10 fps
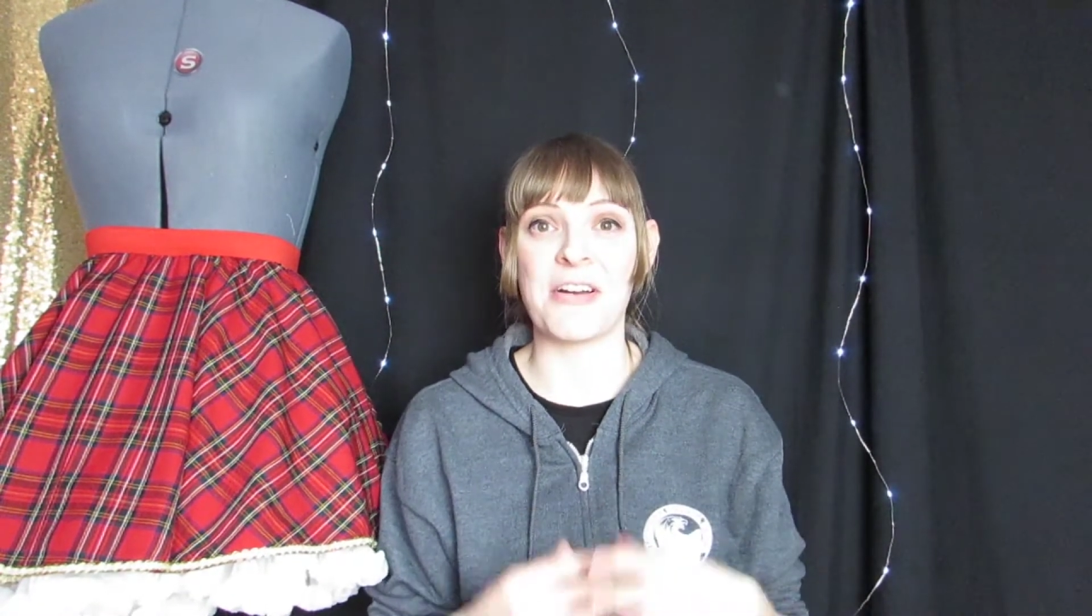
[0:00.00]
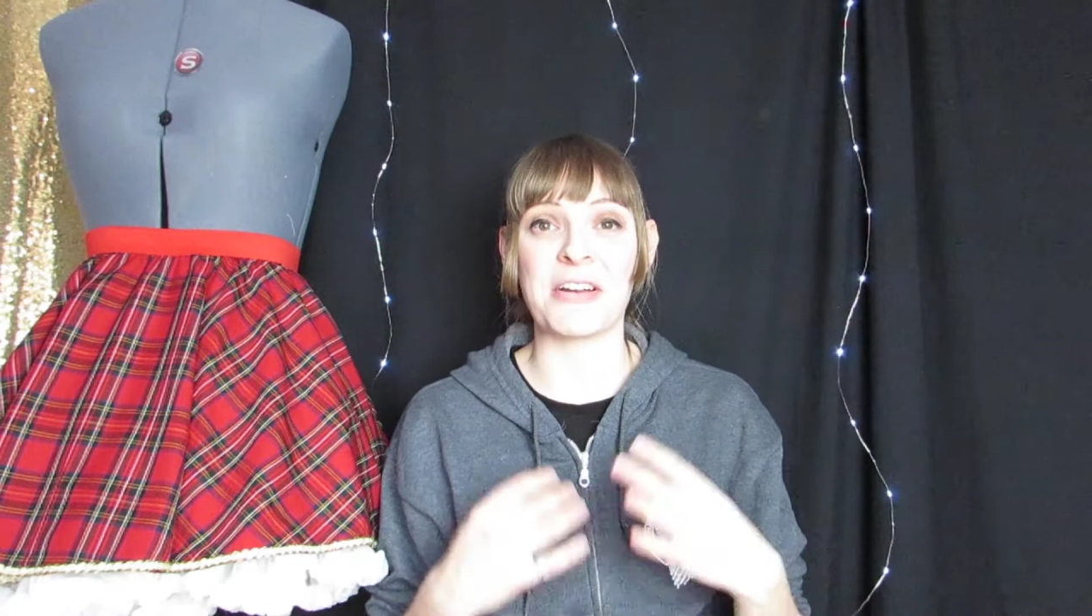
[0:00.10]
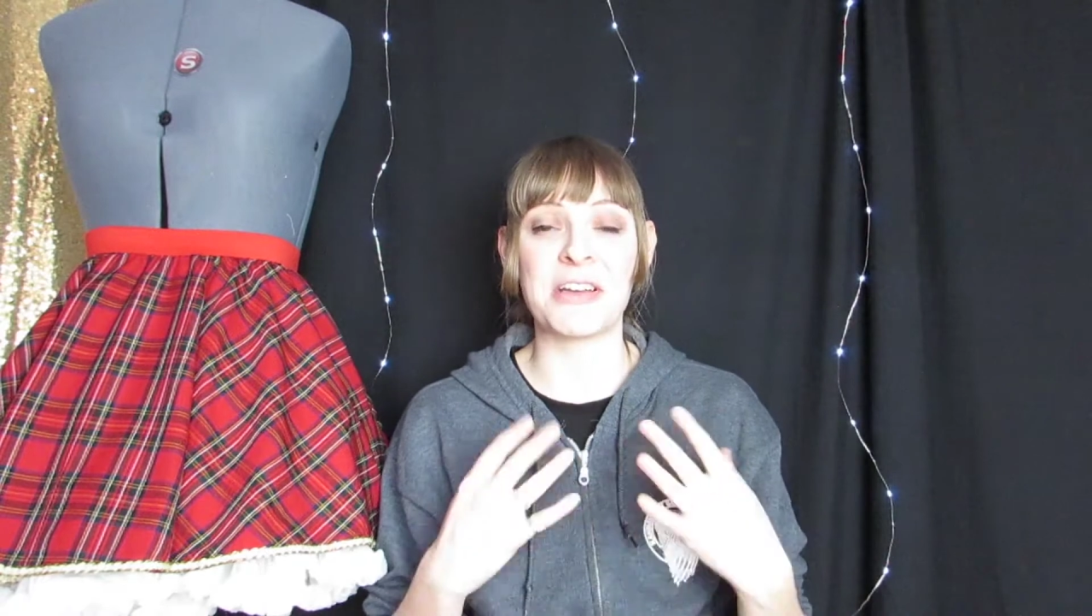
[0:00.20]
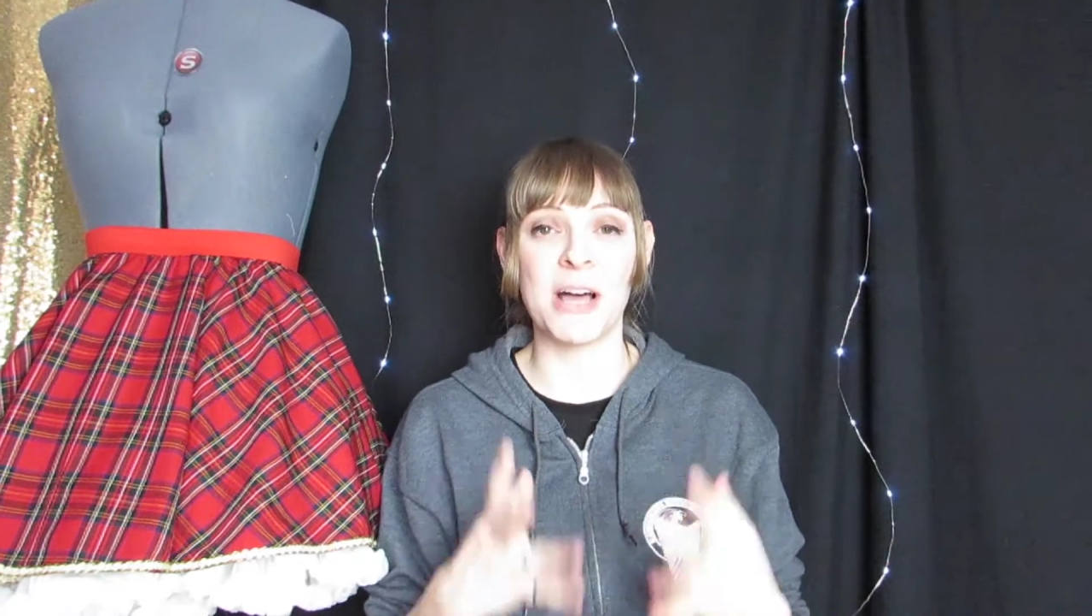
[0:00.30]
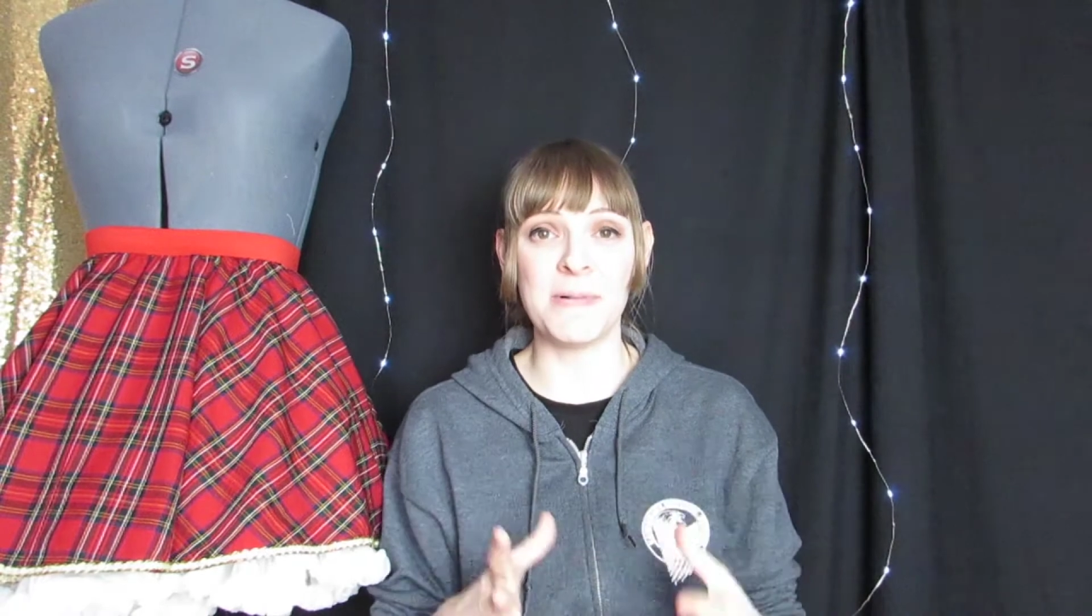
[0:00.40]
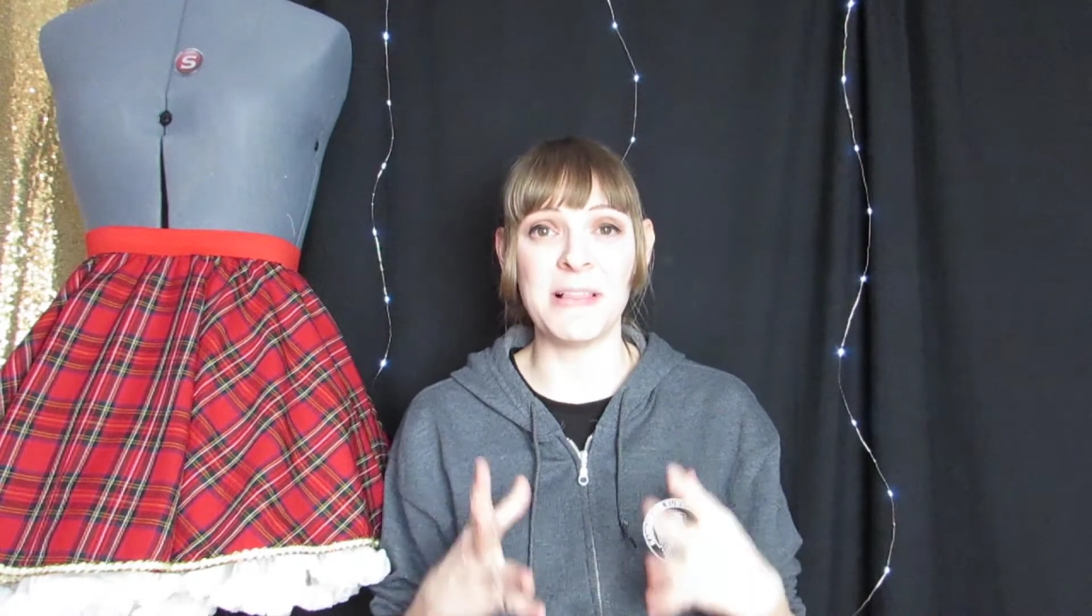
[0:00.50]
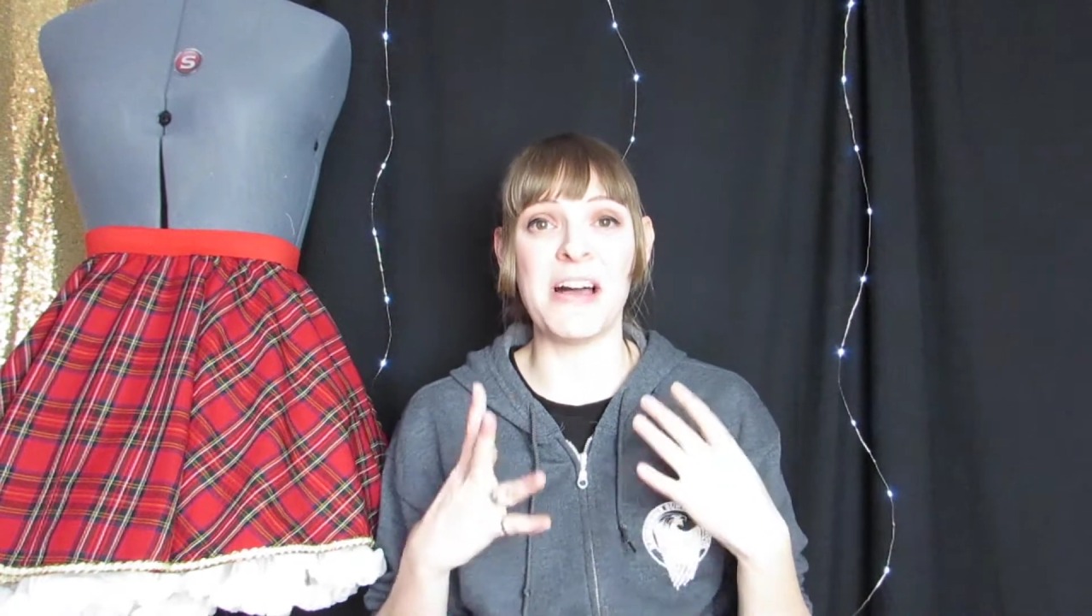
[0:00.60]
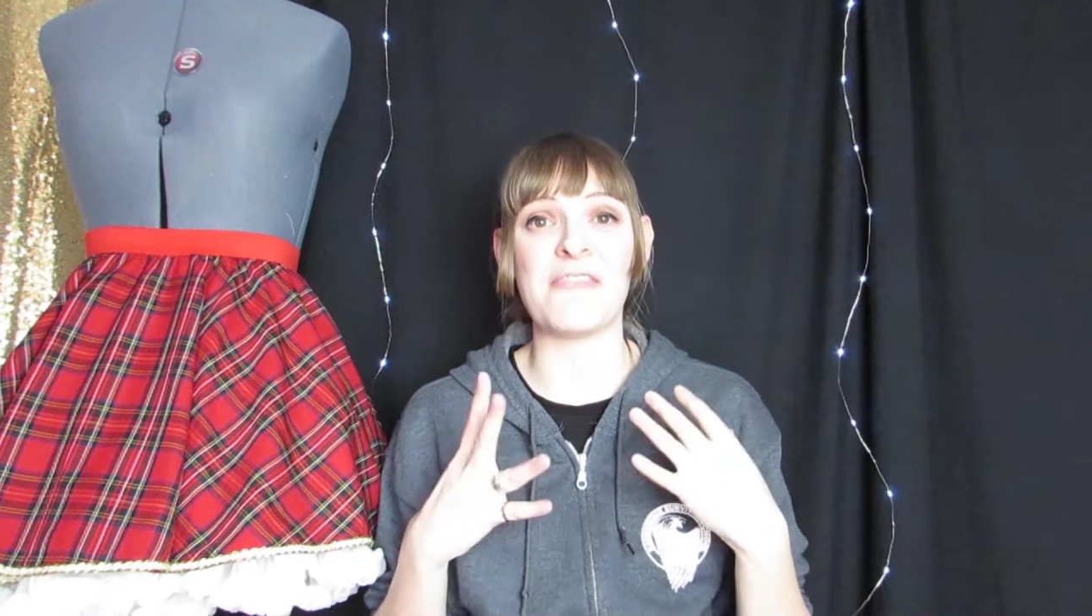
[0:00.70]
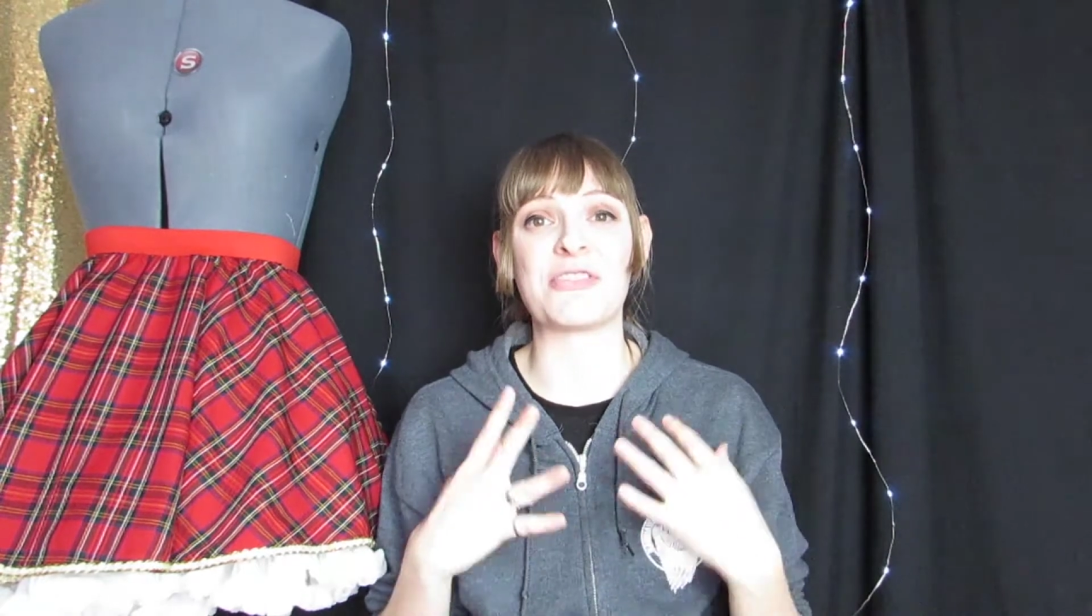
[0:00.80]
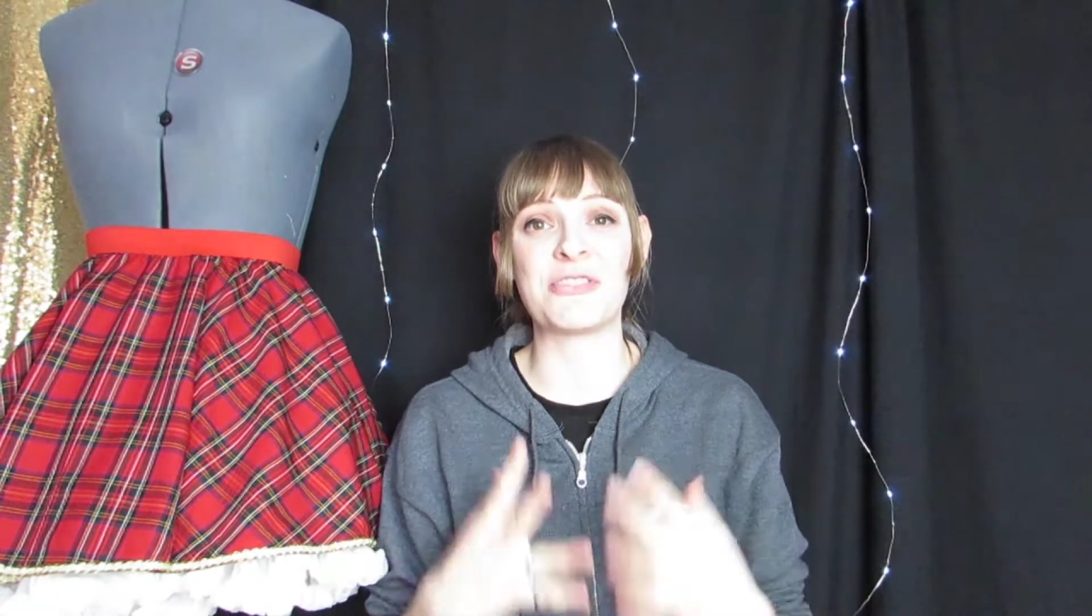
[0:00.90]
a couple
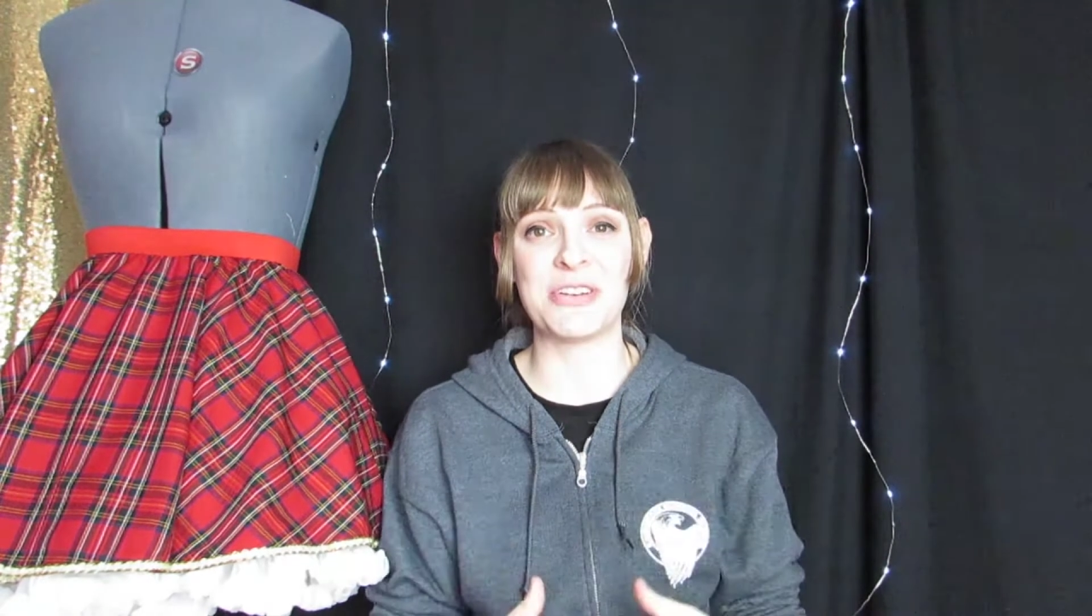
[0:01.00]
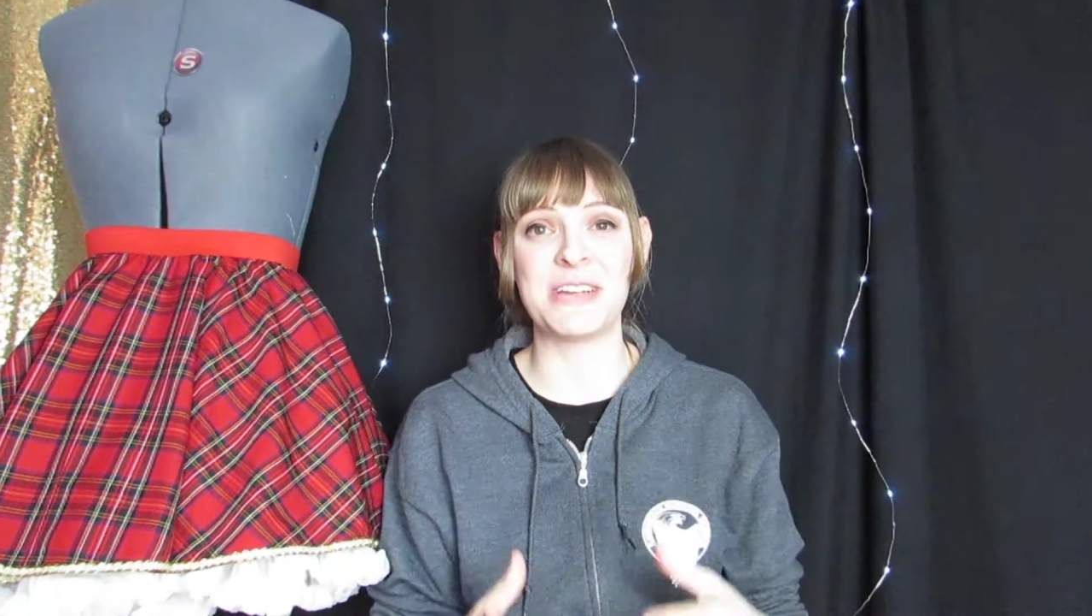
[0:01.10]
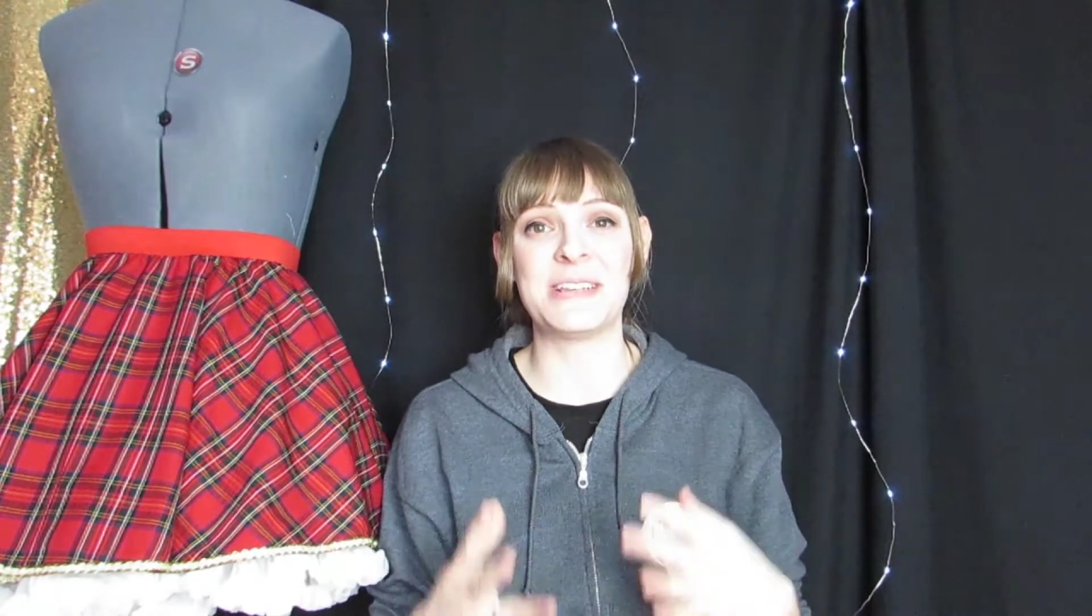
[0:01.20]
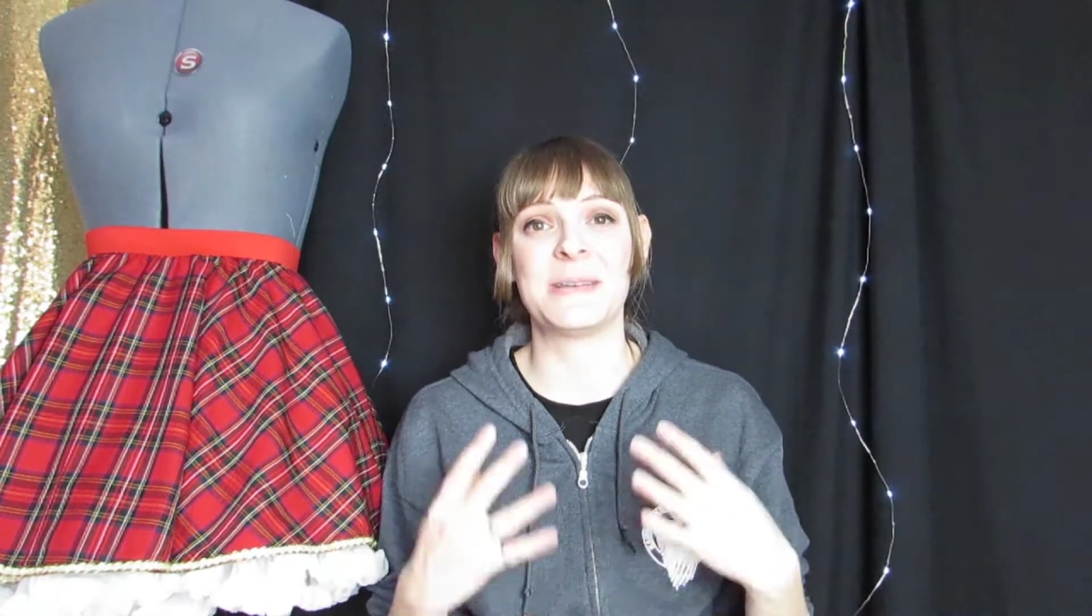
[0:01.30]
of good